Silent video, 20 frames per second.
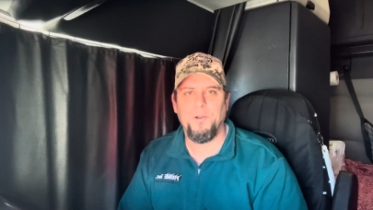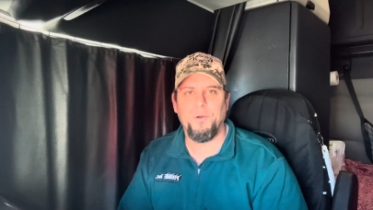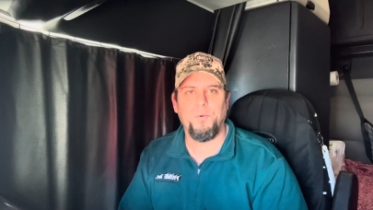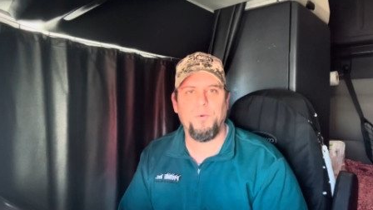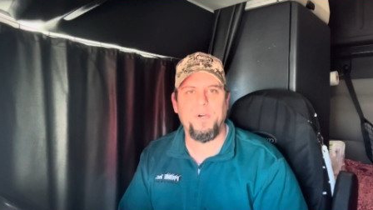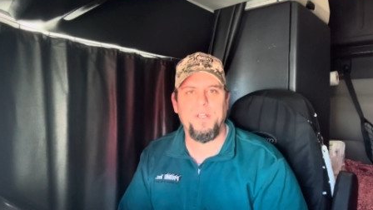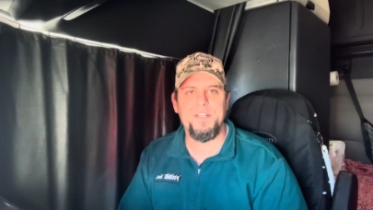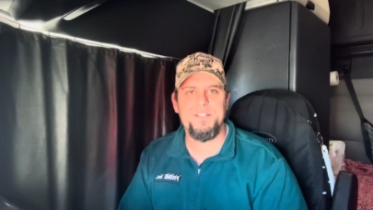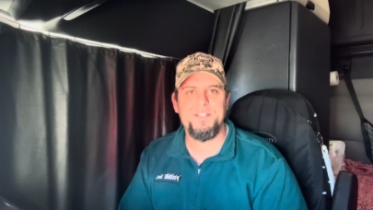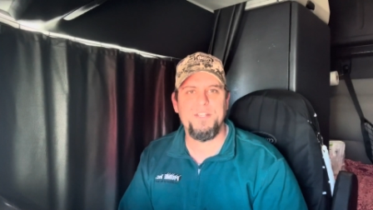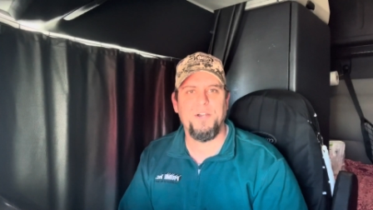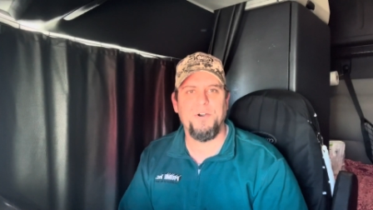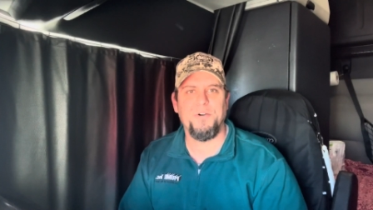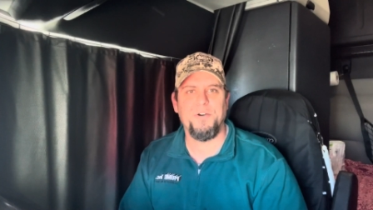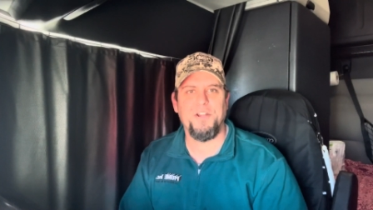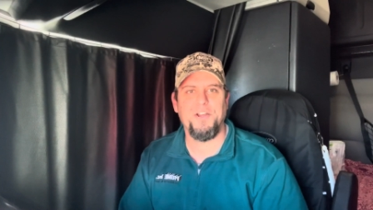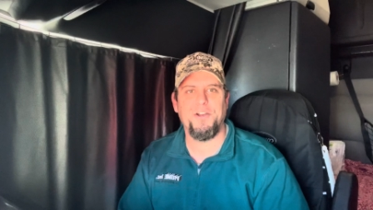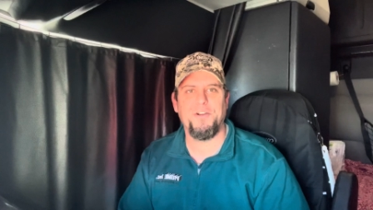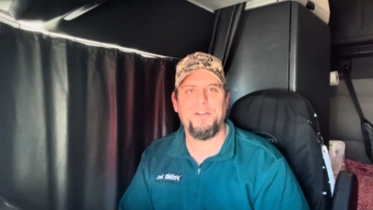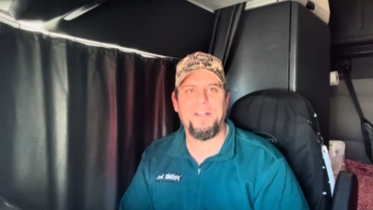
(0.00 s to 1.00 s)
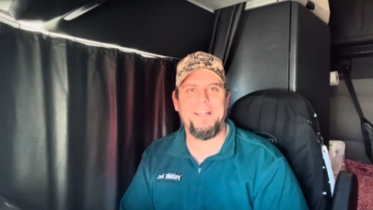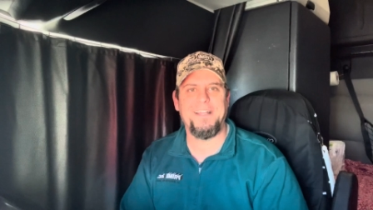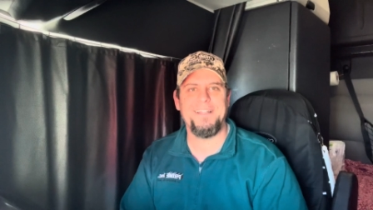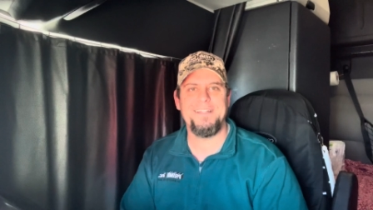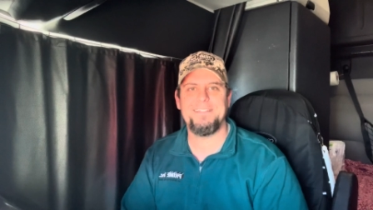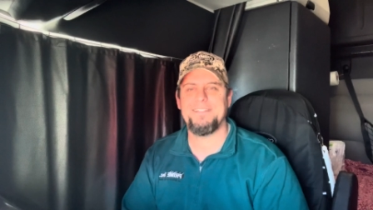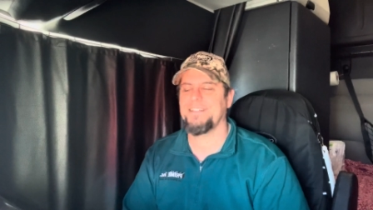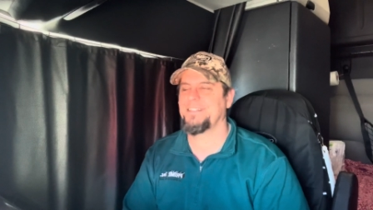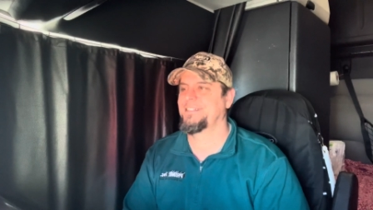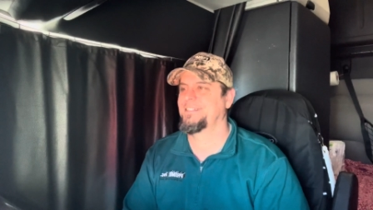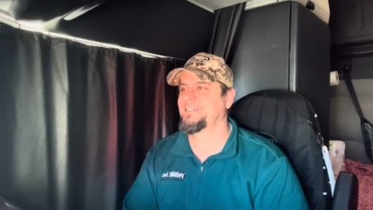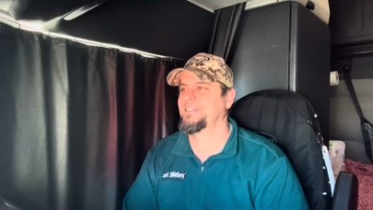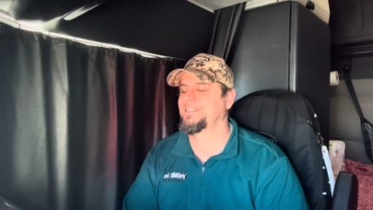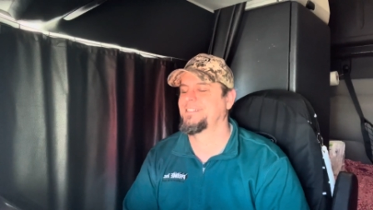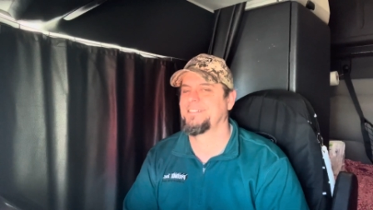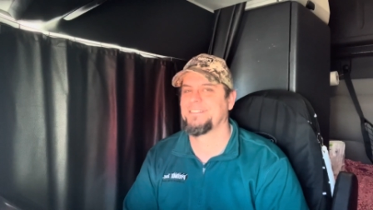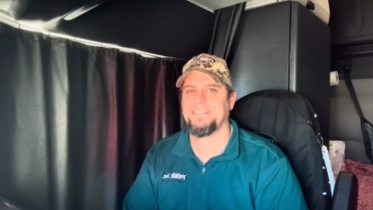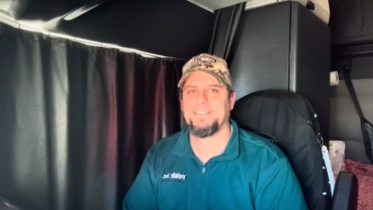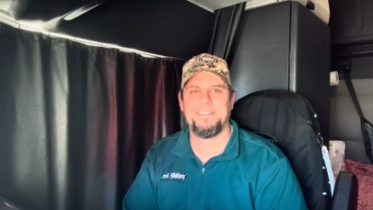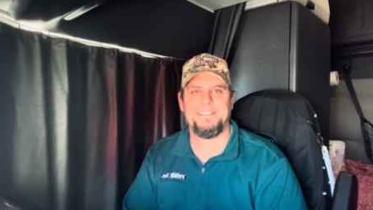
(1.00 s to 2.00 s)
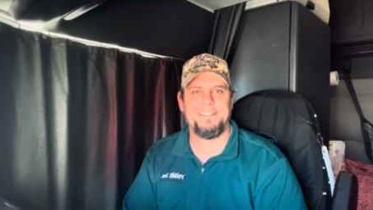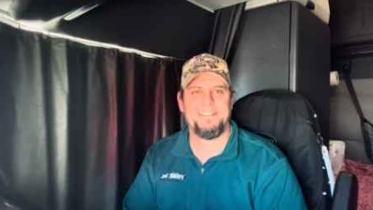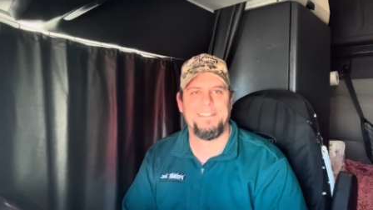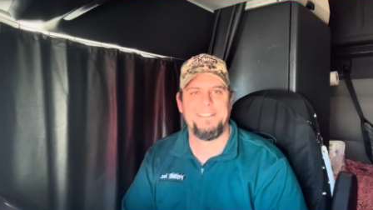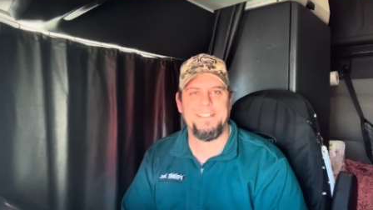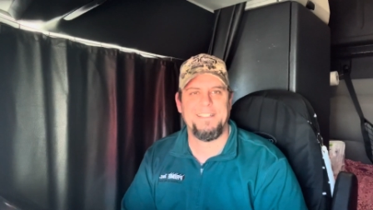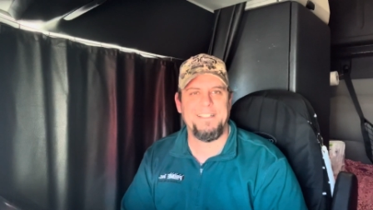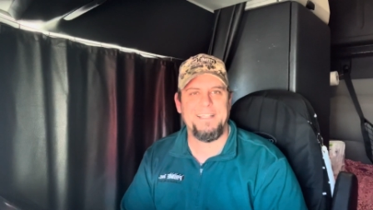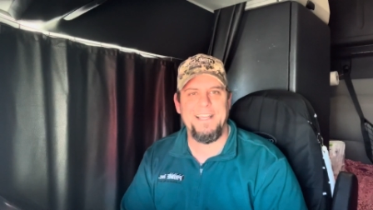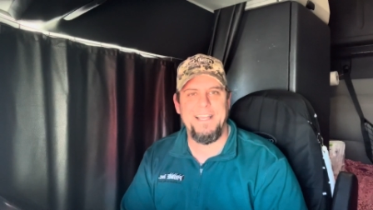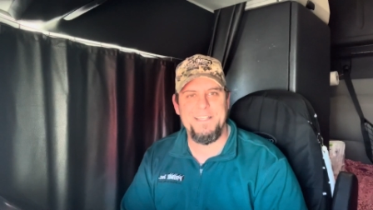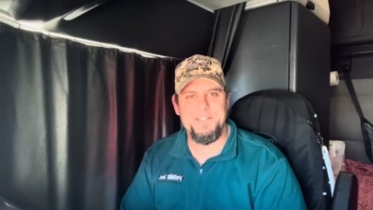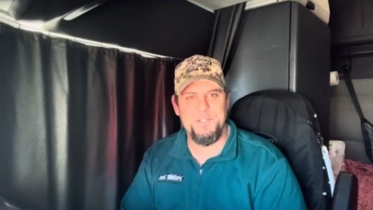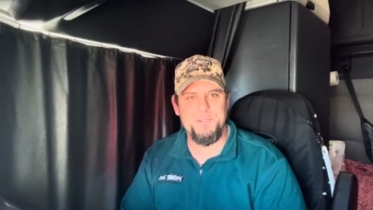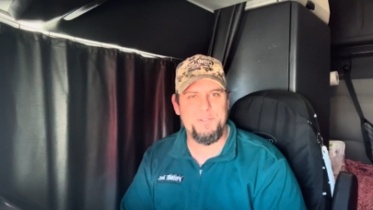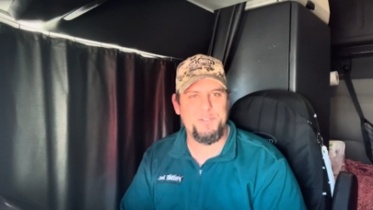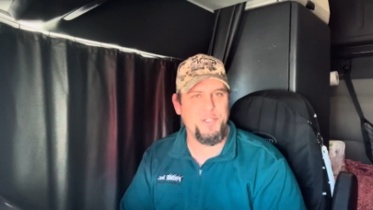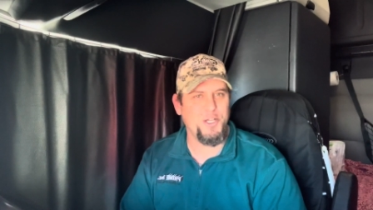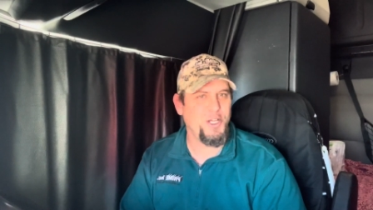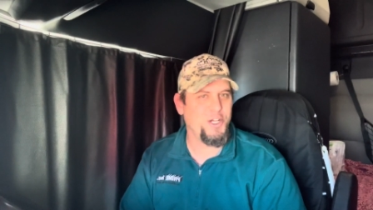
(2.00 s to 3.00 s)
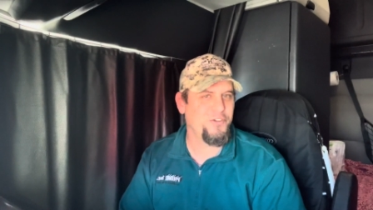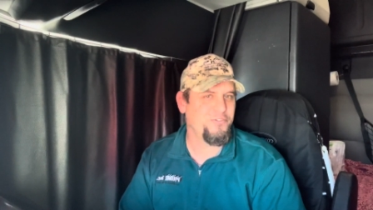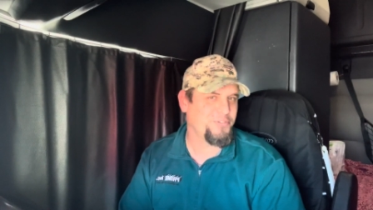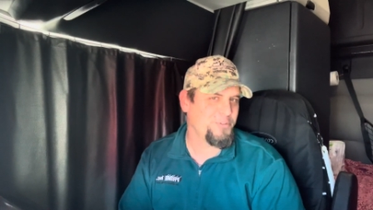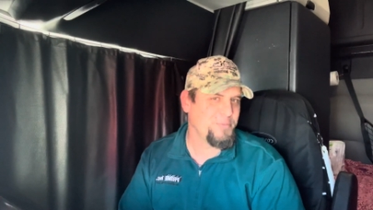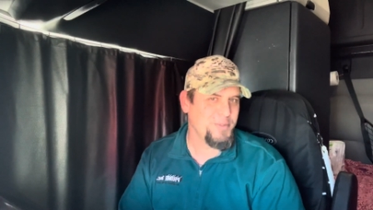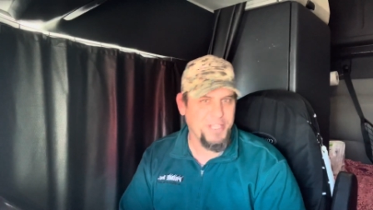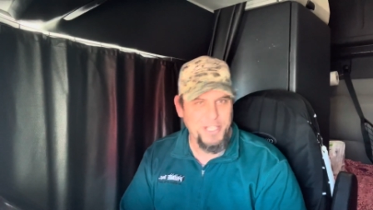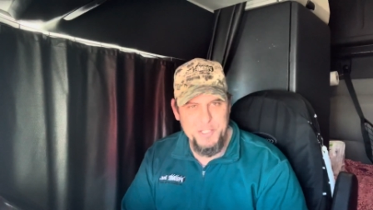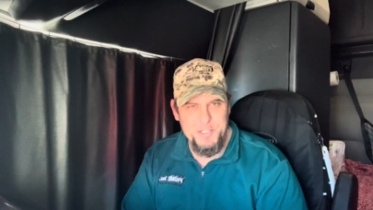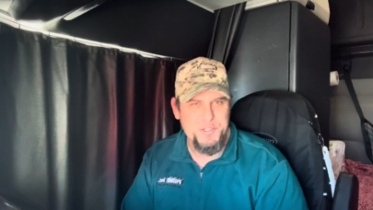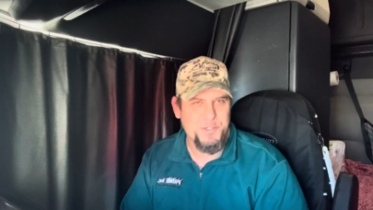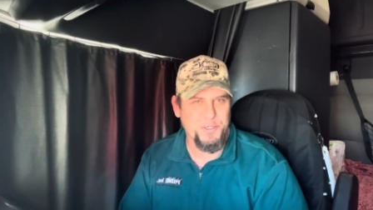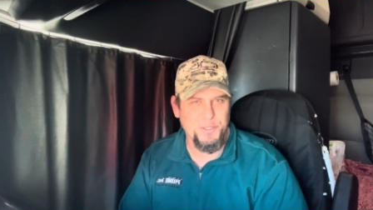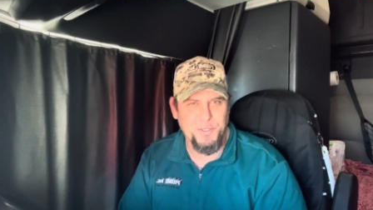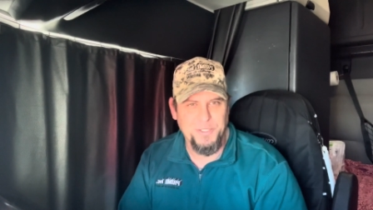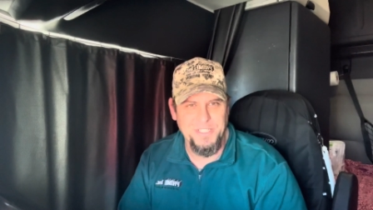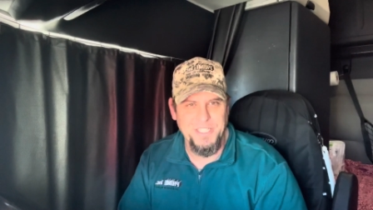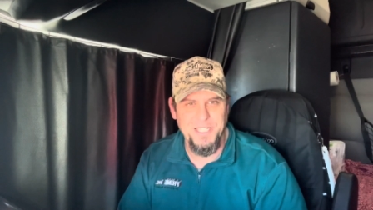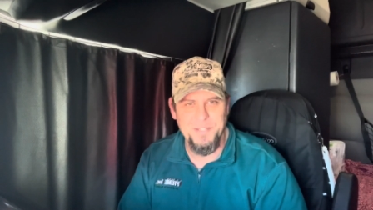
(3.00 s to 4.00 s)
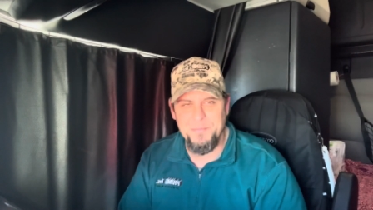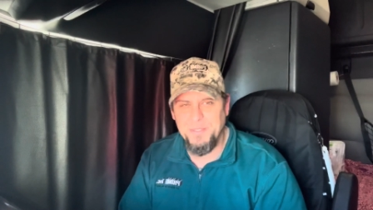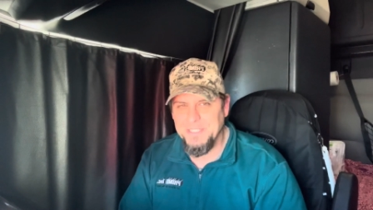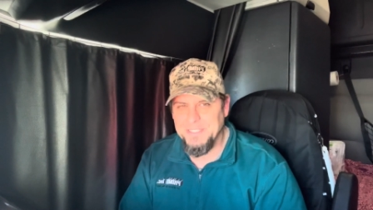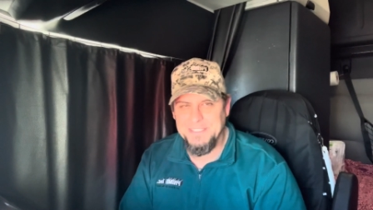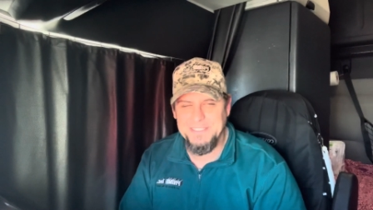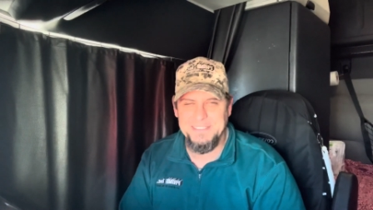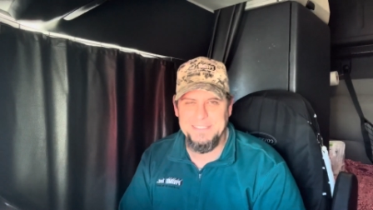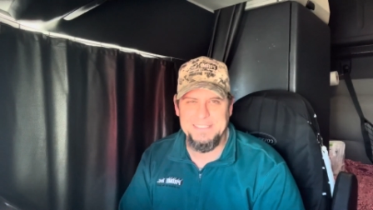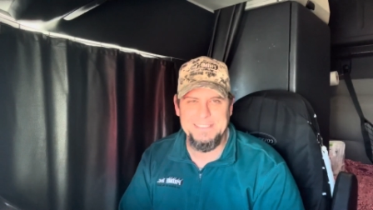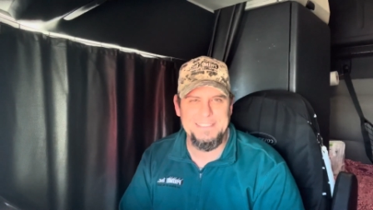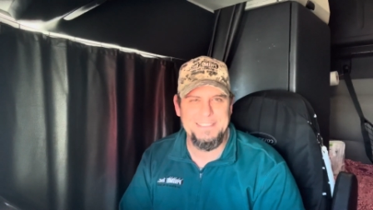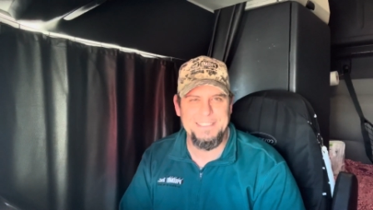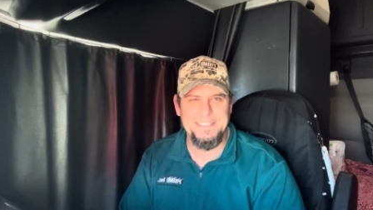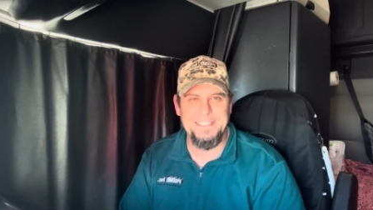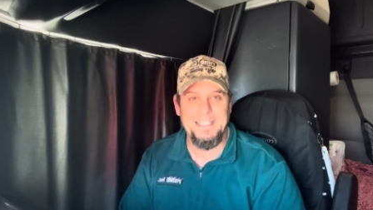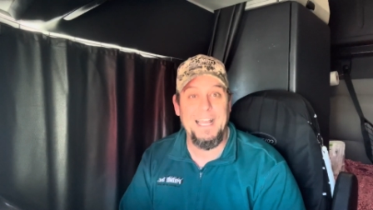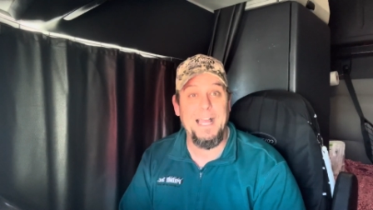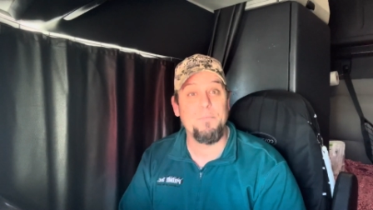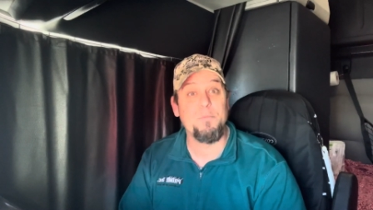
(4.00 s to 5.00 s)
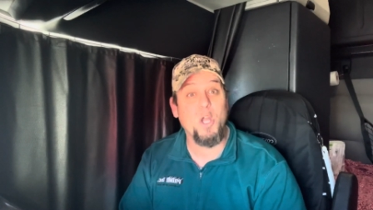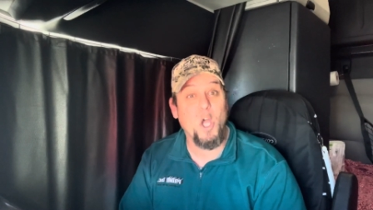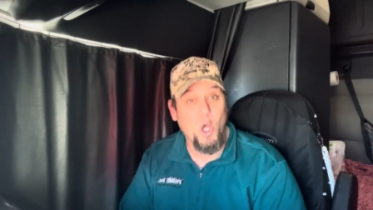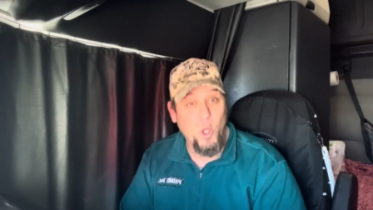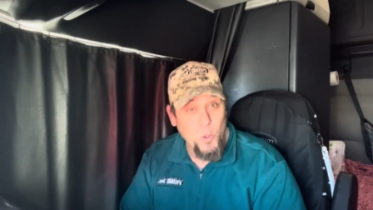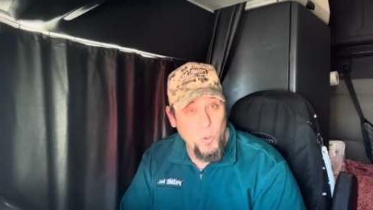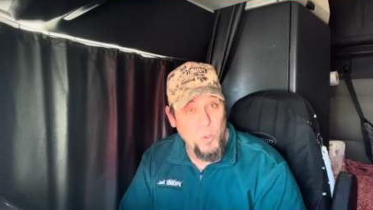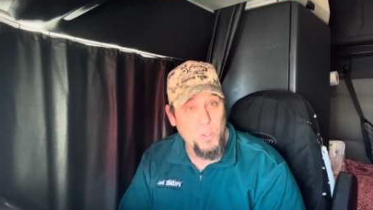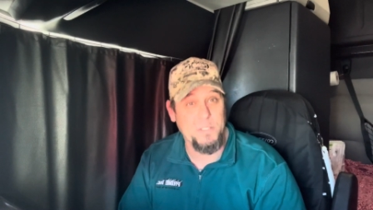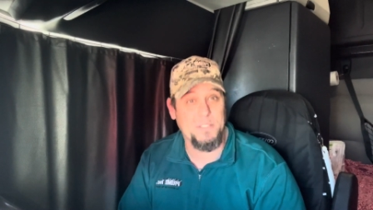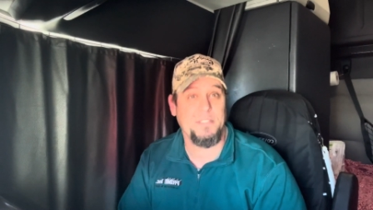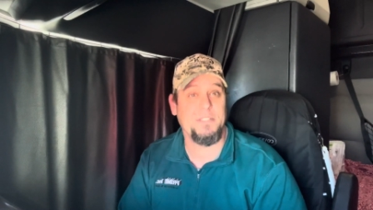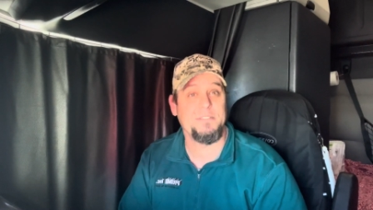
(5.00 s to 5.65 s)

What is going on, guys? As you saw from the intro clip, I'm cold,